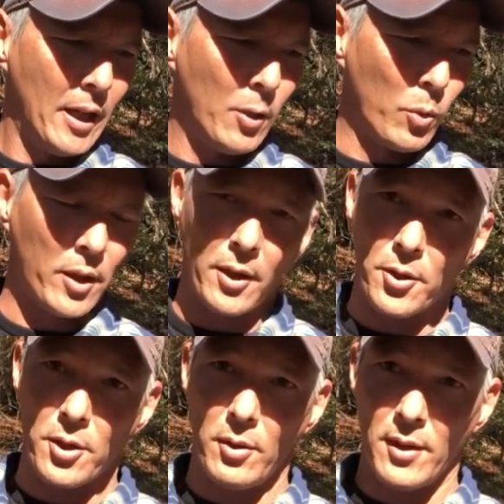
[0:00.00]
Uh, we're going to
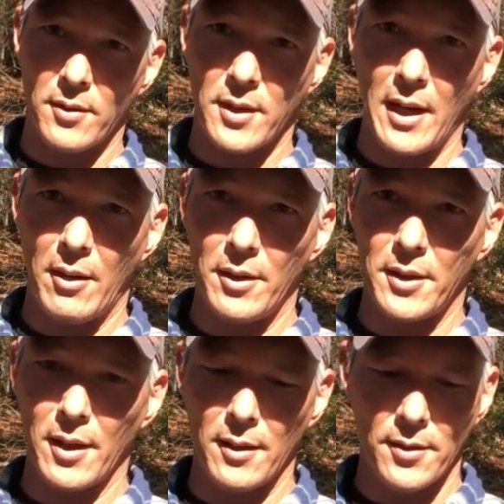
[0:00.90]
shoot it and see how it
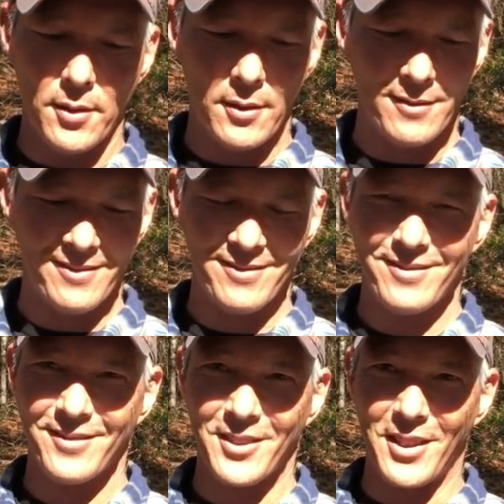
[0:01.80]
does.
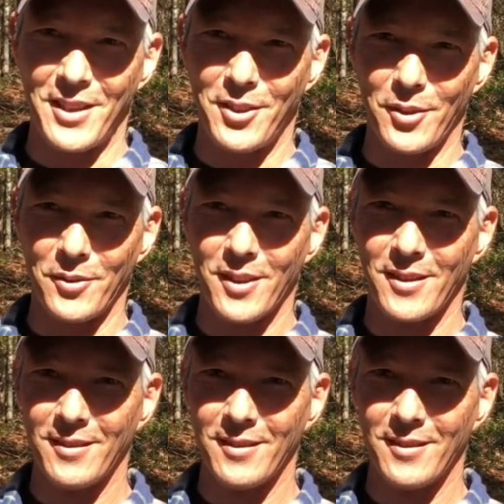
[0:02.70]
Stay tuned.